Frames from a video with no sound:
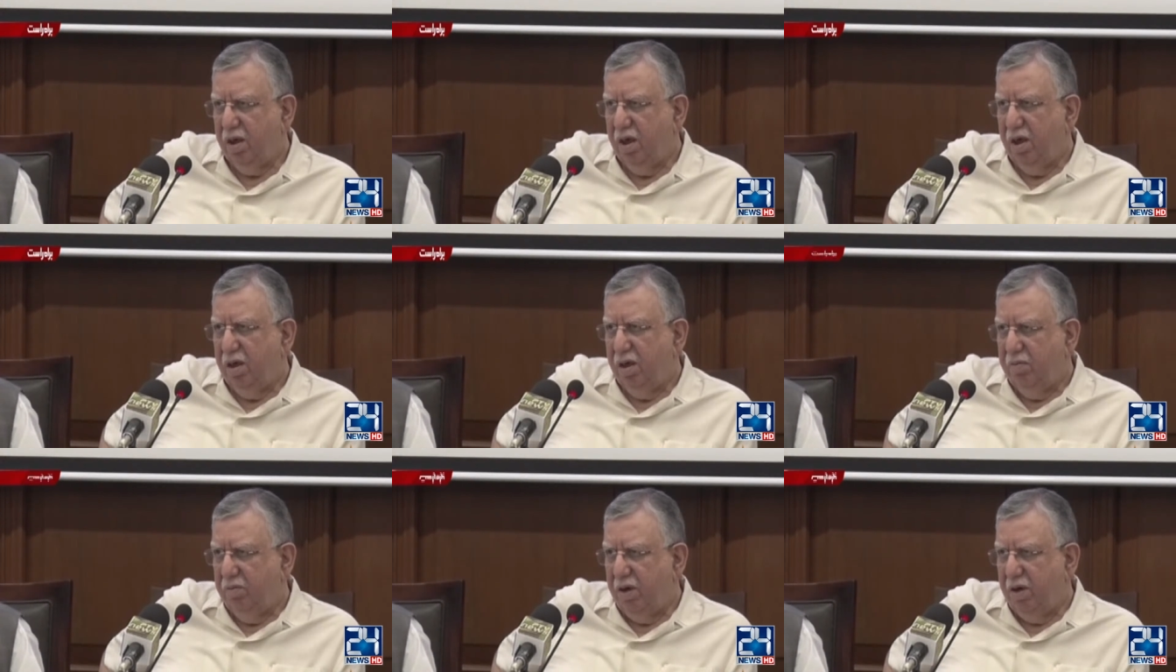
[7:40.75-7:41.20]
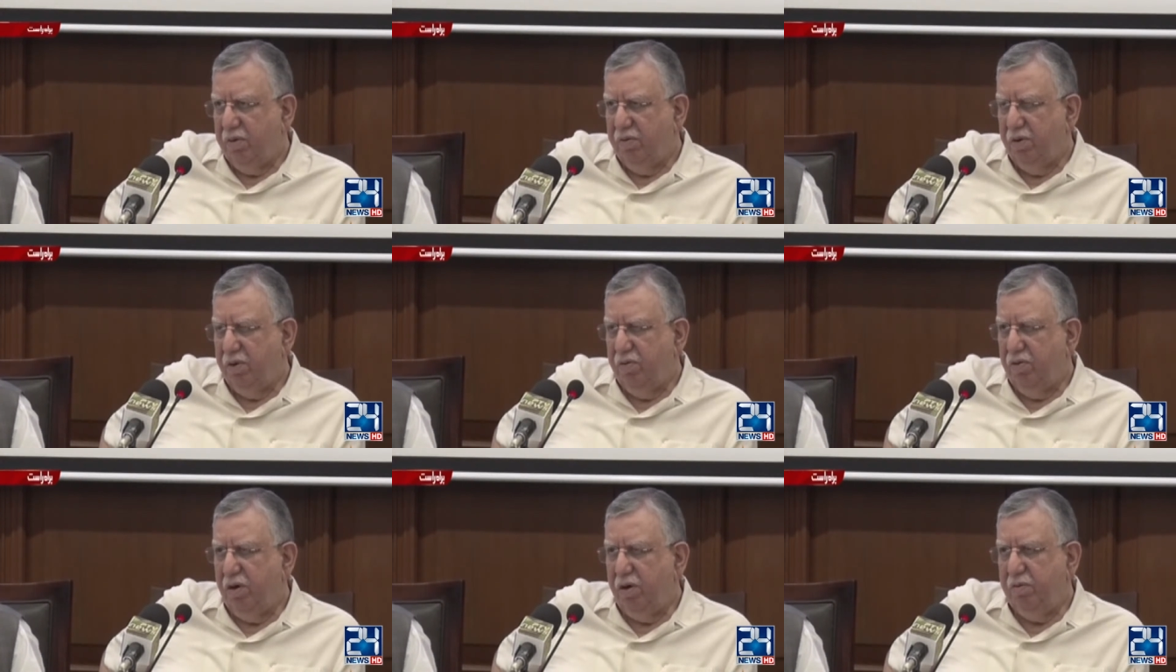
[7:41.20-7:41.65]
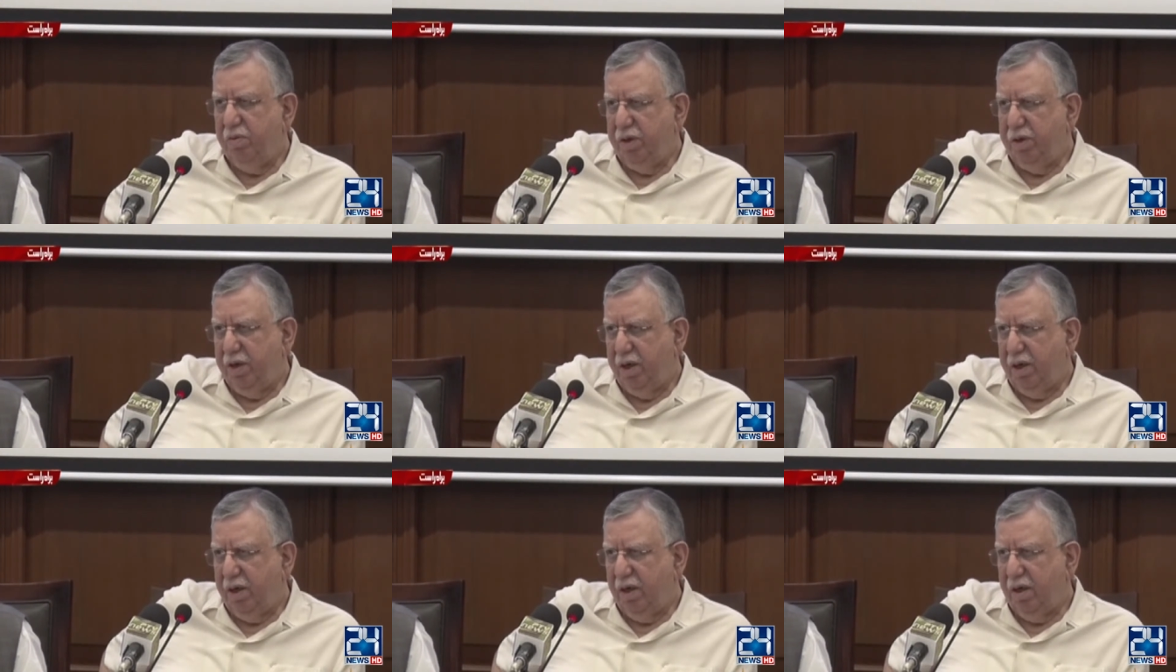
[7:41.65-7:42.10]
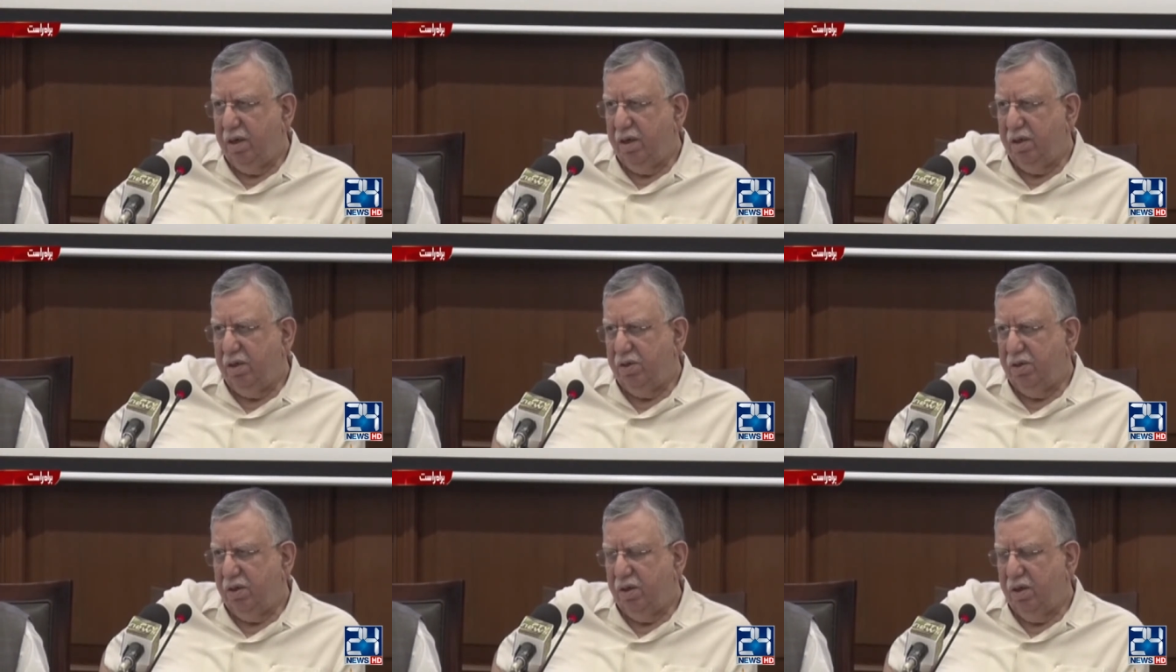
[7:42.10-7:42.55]
Mm. But we will be taking a
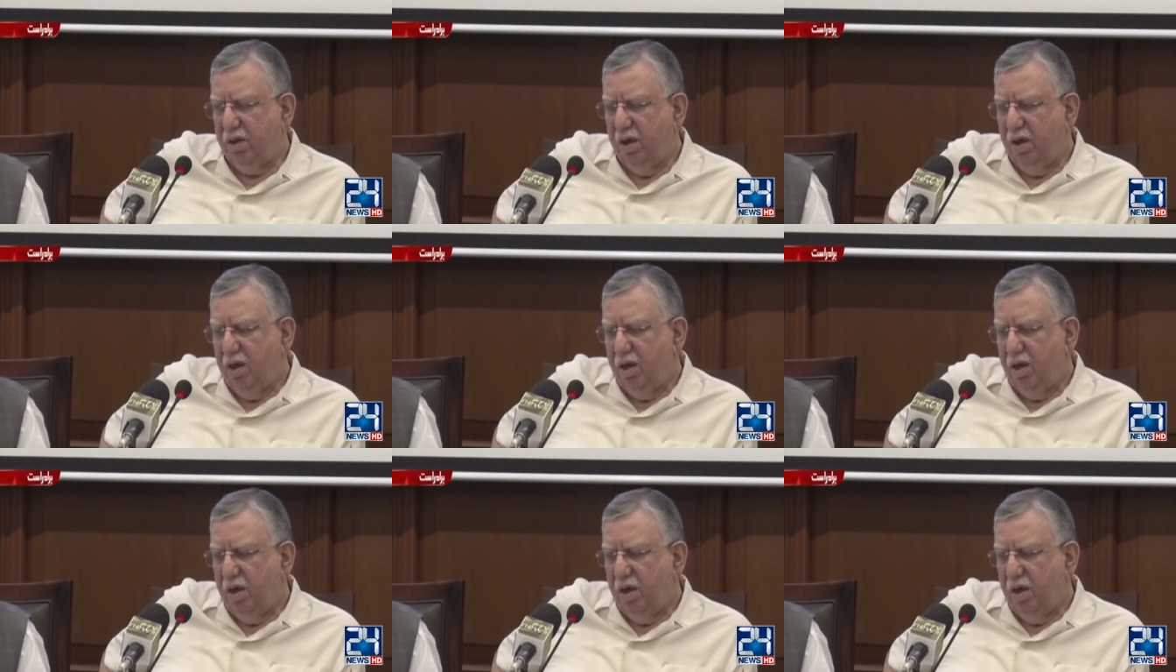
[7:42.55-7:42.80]
decision.